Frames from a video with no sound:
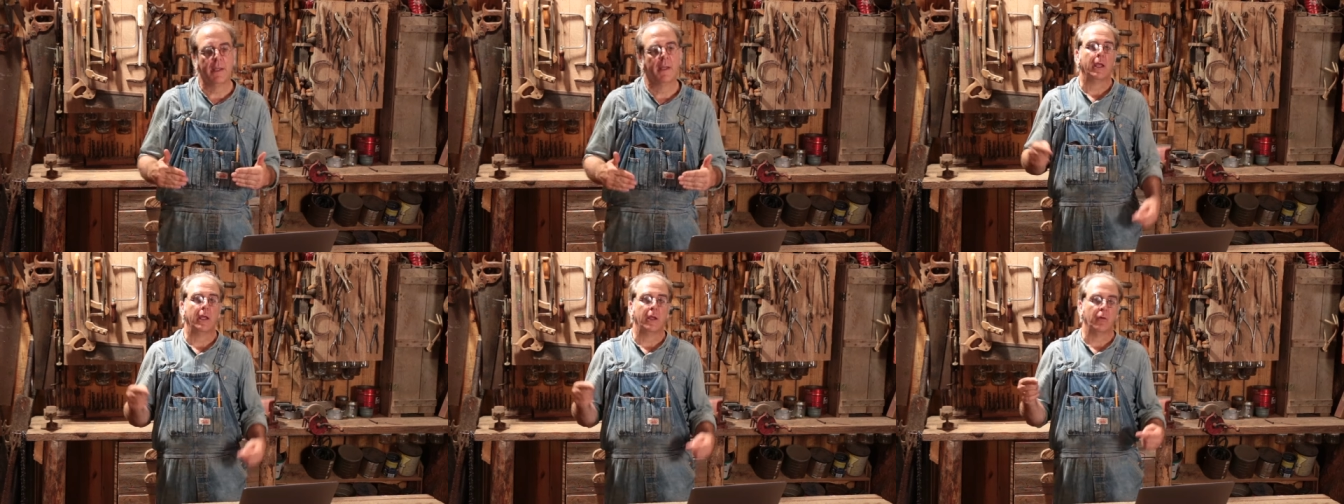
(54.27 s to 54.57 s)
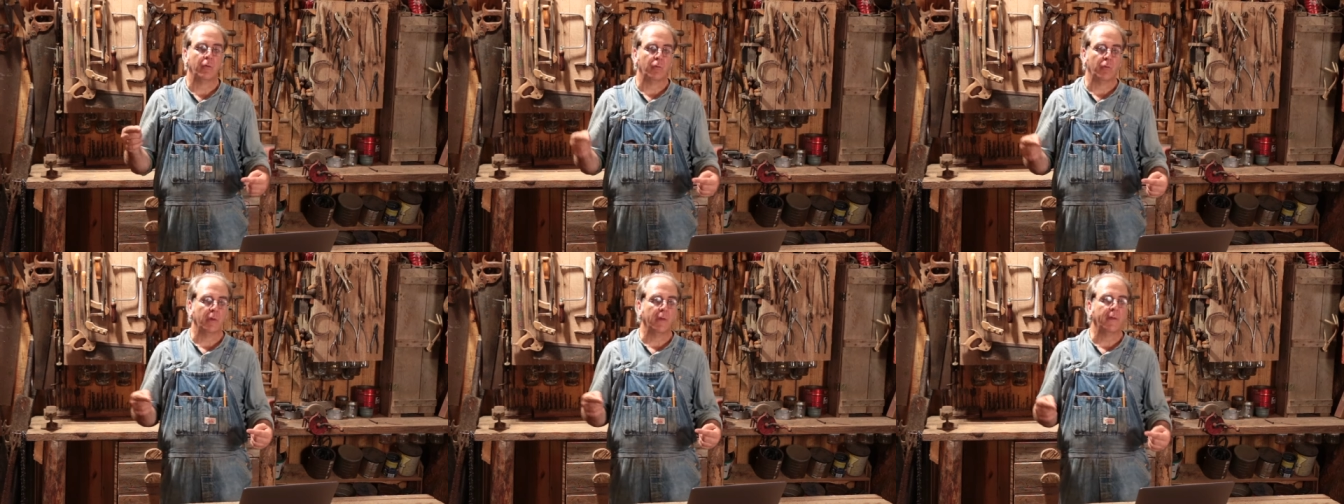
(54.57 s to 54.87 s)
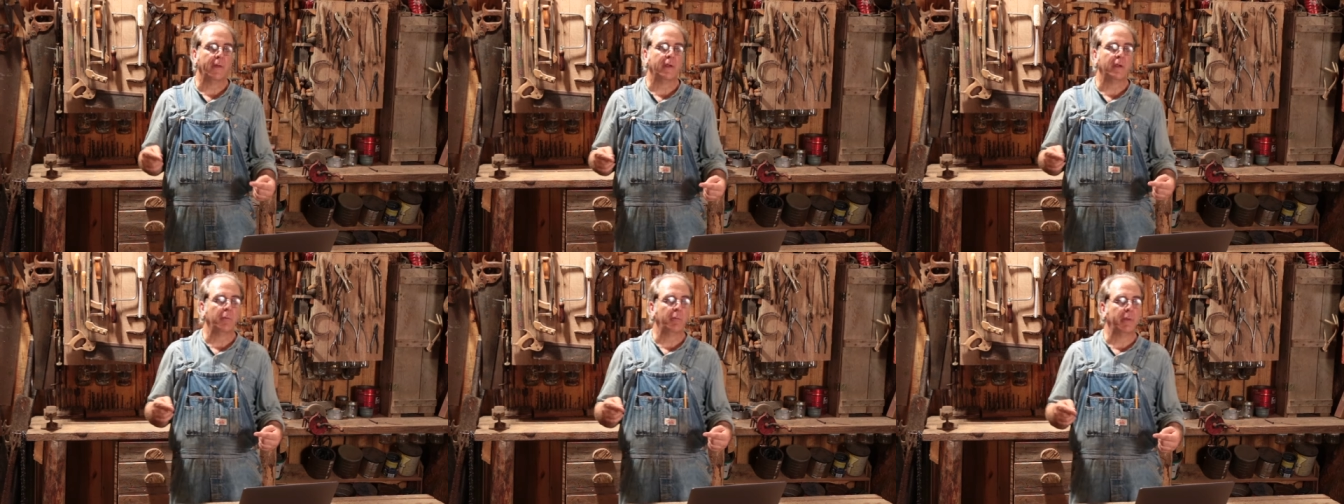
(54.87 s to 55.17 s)
It
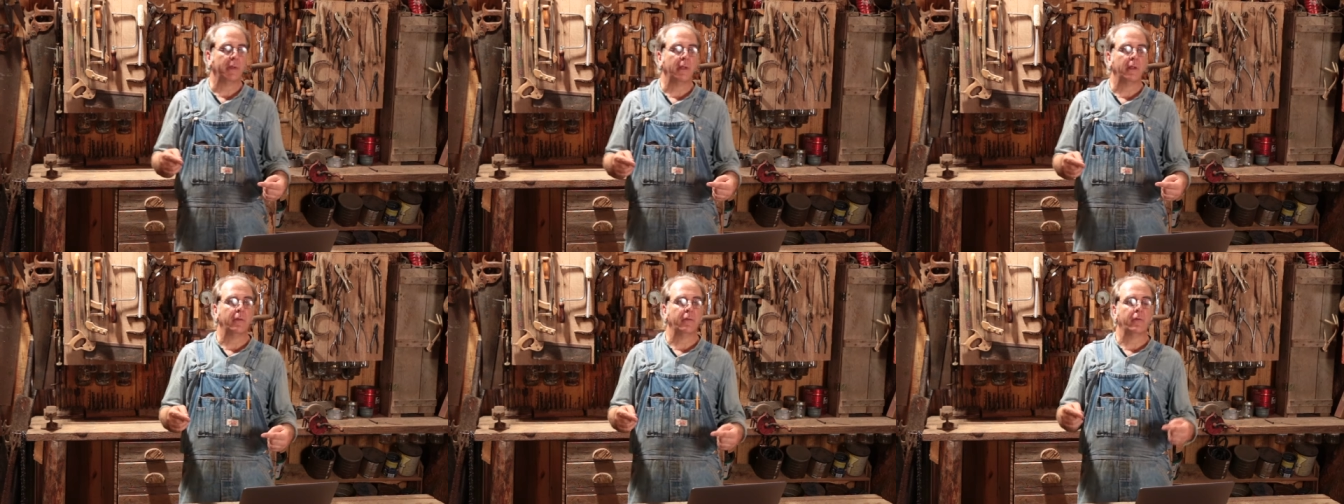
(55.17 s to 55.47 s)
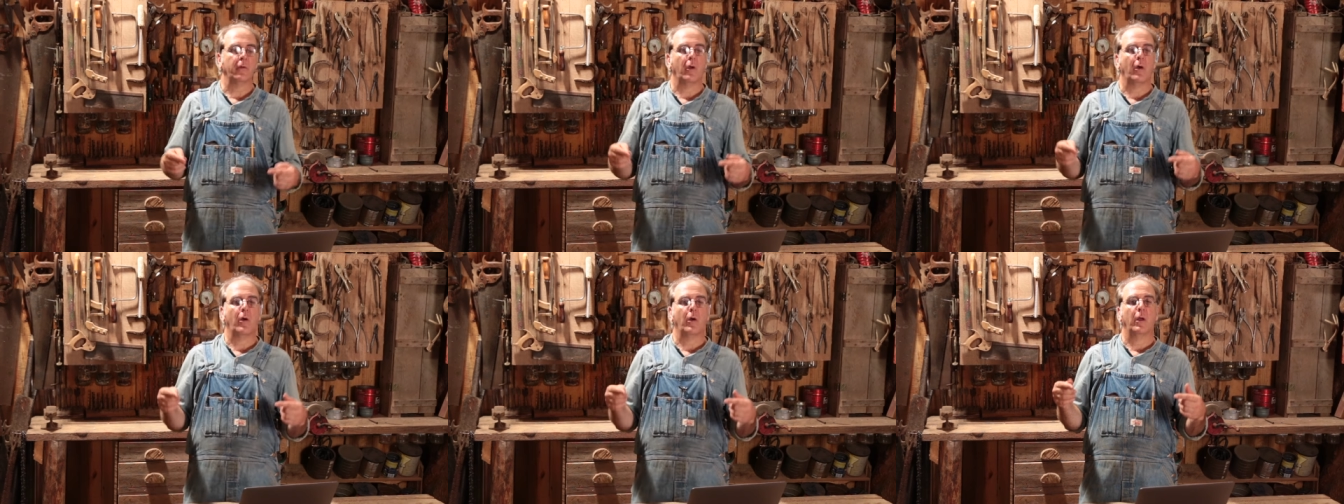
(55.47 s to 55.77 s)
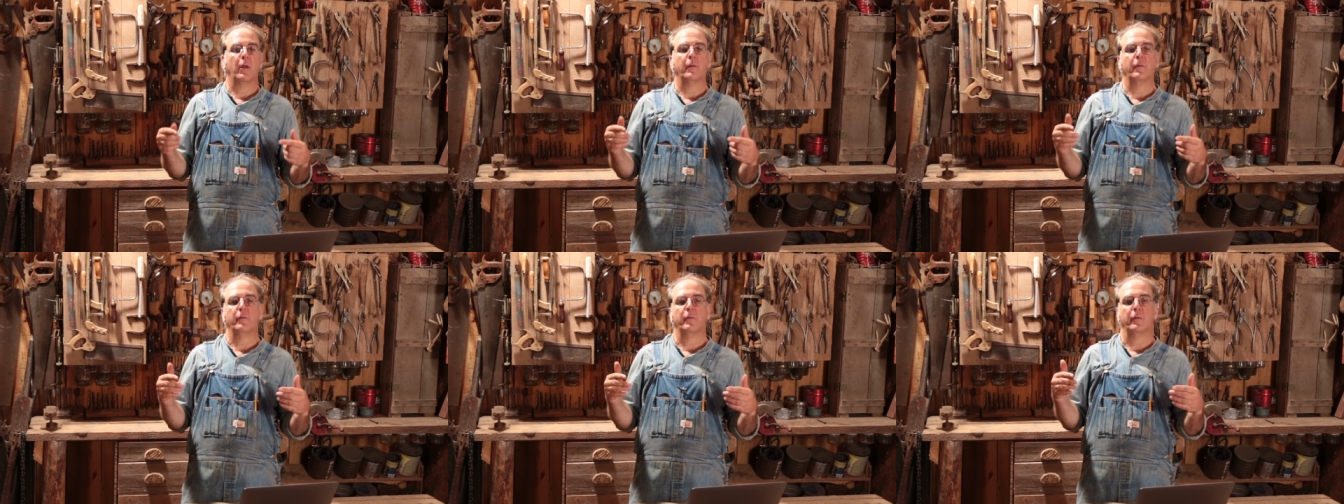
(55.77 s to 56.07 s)
really depends
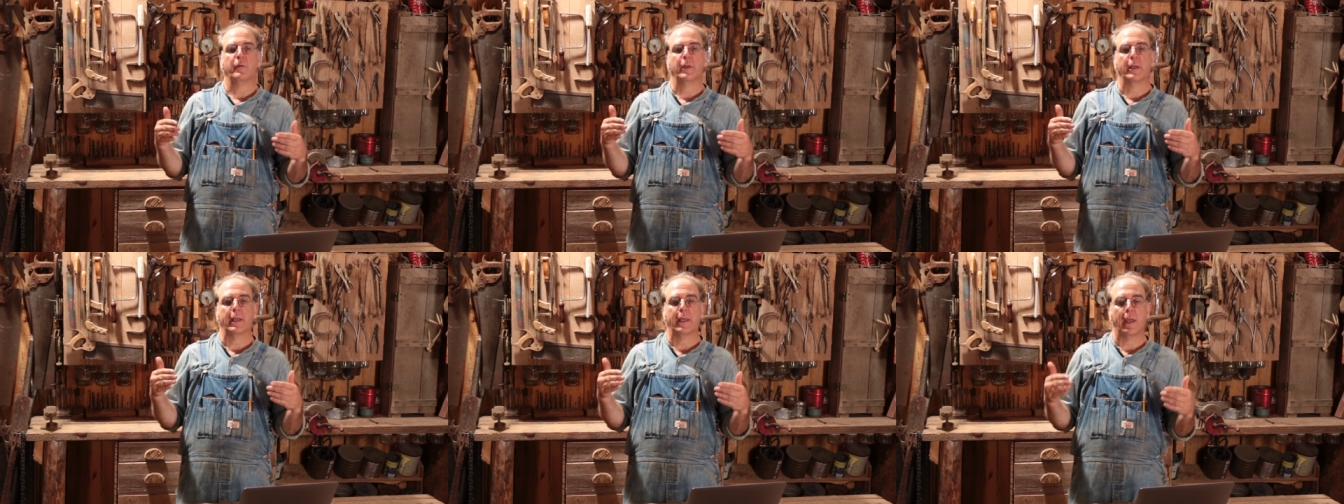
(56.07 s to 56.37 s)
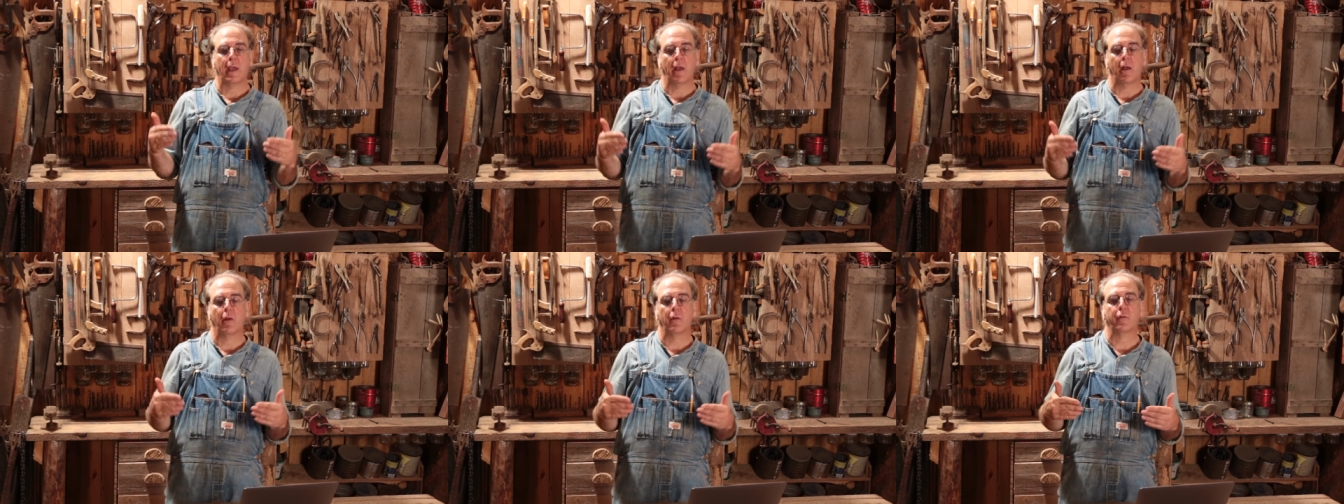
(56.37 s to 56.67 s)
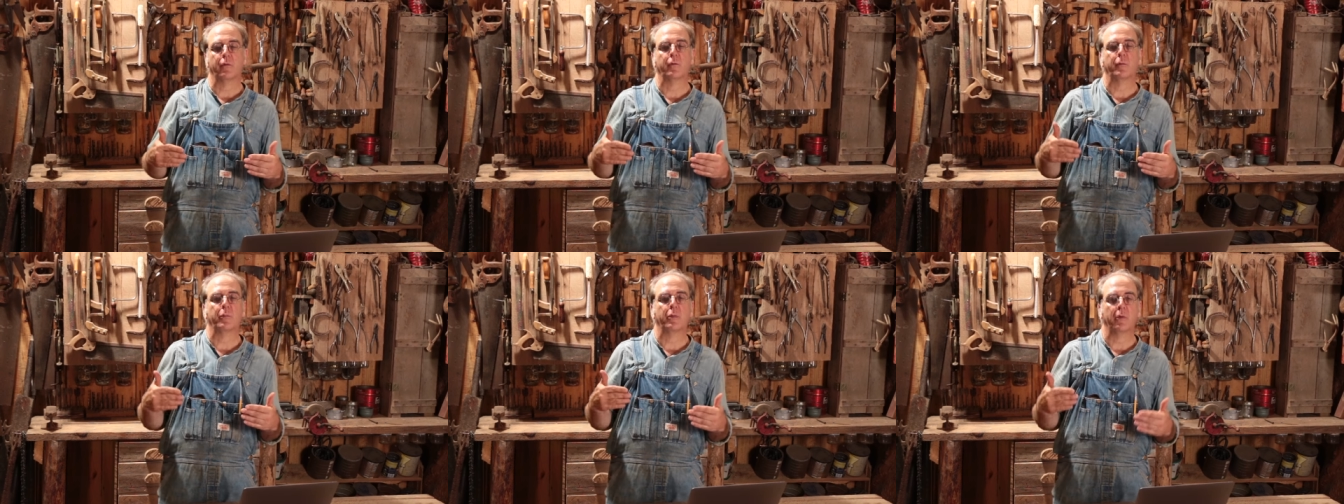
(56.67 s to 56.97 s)
on the
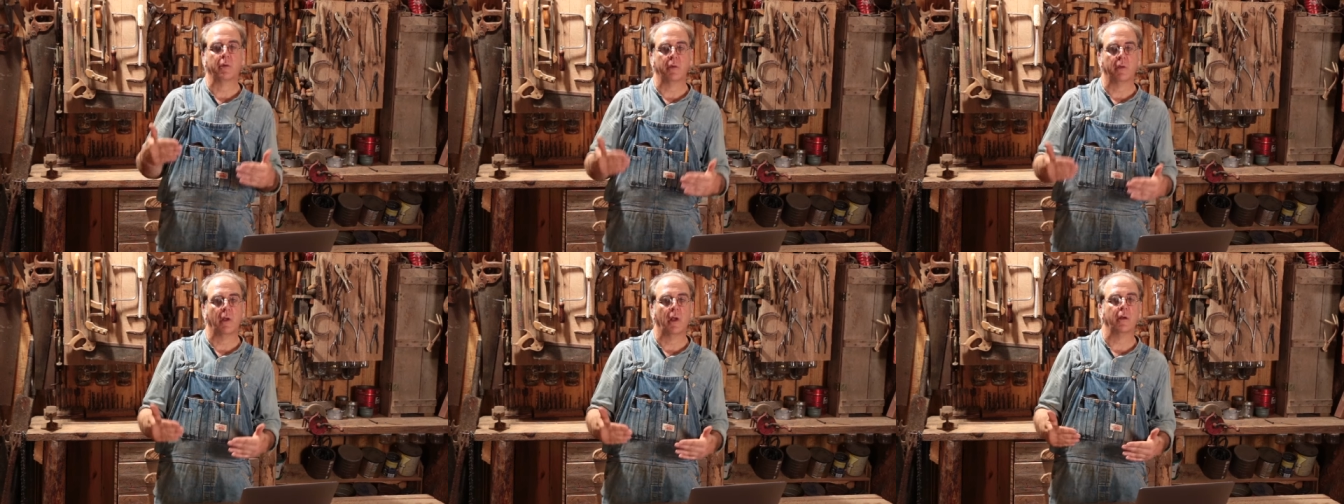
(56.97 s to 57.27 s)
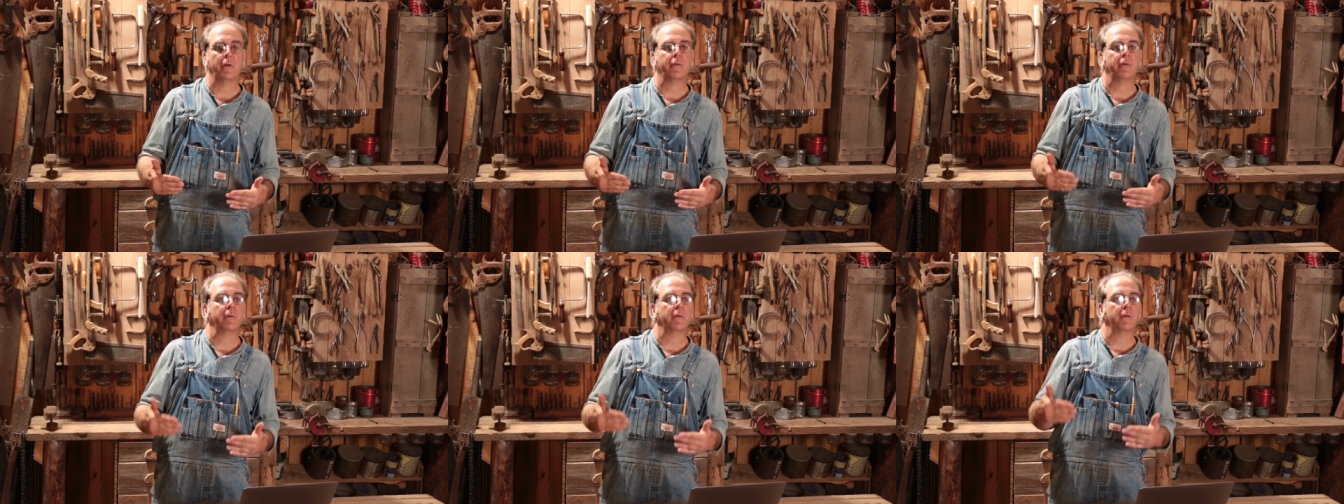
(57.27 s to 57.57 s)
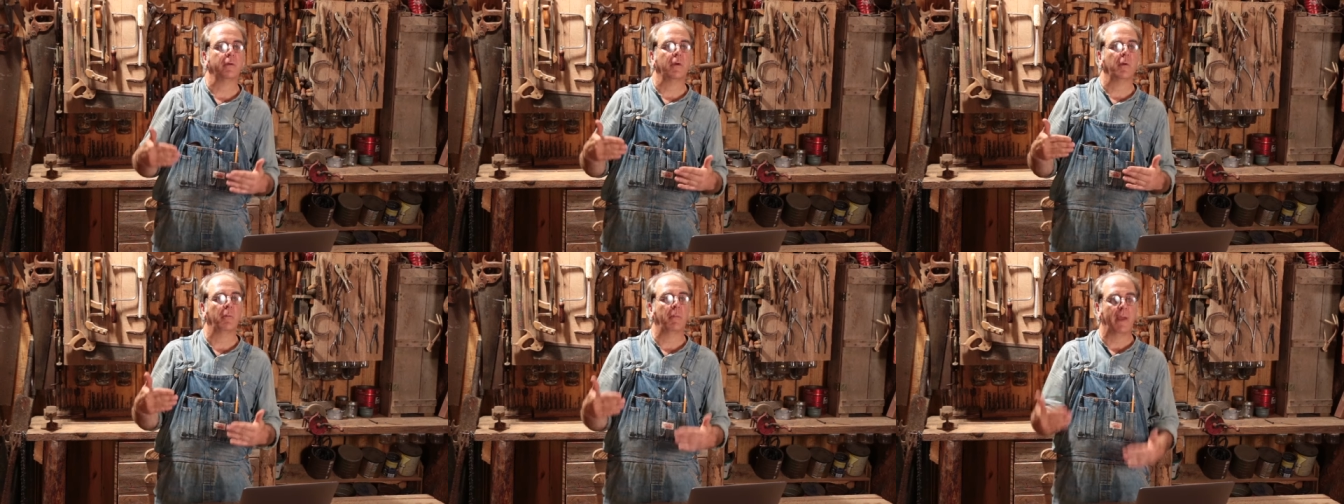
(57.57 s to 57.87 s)
cow's production
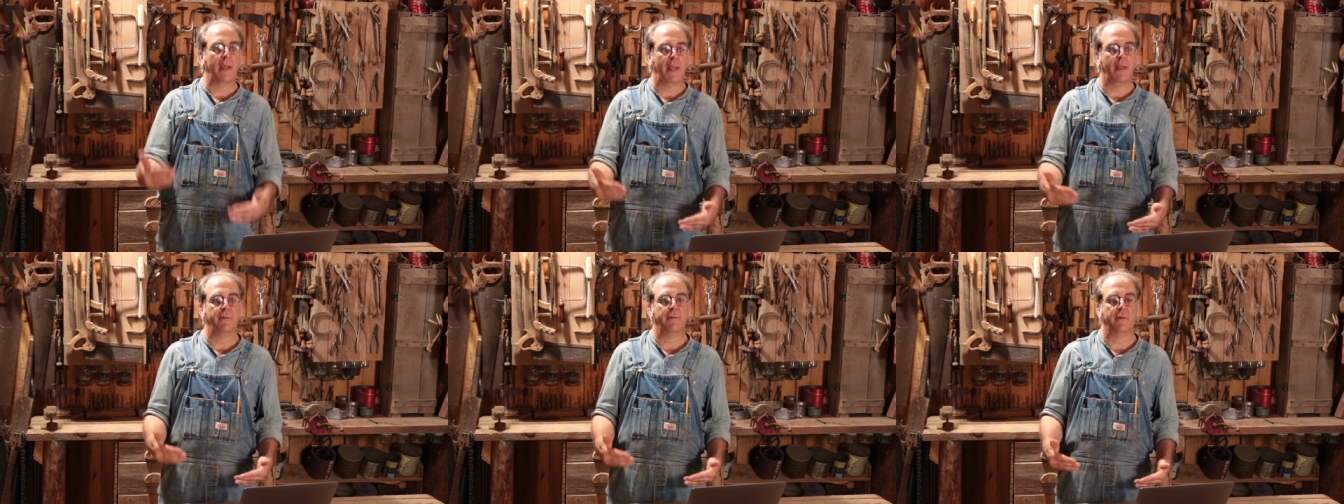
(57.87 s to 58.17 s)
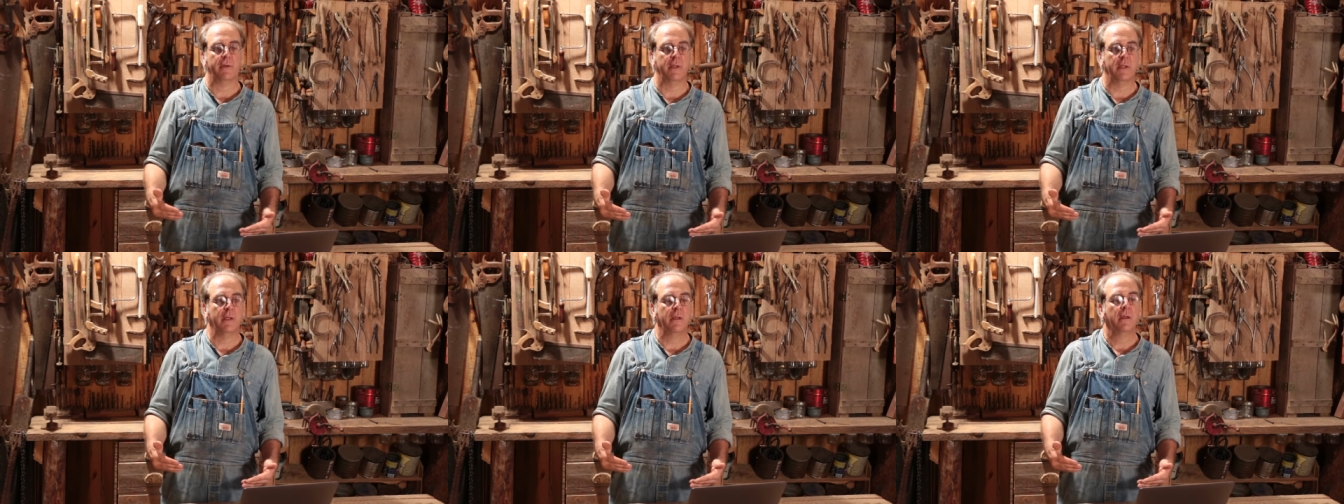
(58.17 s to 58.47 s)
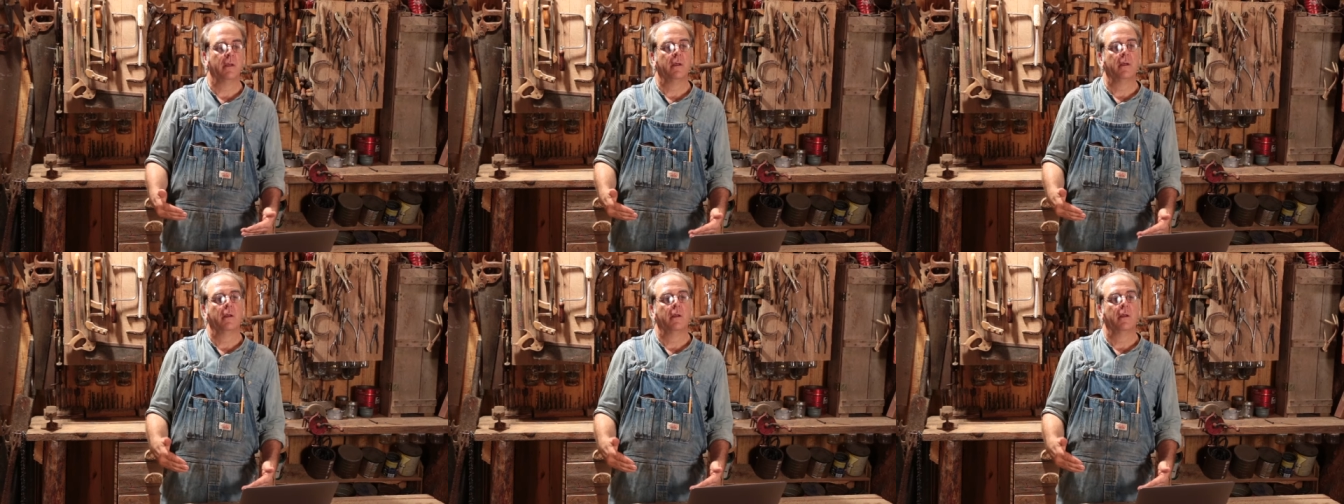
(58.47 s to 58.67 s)
capacity.